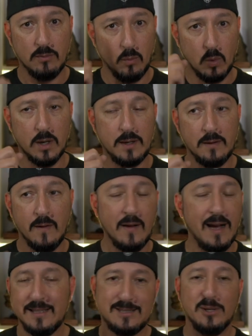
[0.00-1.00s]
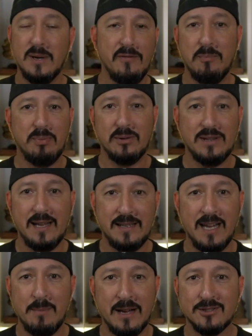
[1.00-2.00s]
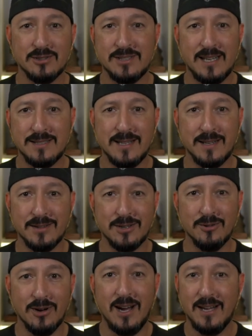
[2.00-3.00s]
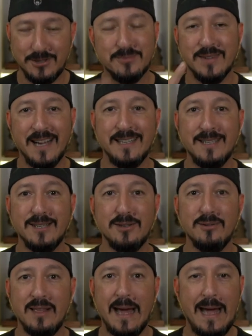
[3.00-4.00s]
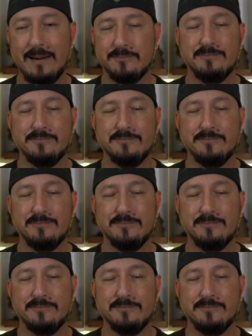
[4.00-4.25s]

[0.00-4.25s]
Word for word: One, I still haven't built that damn exercise thing in the garage. I need to do that.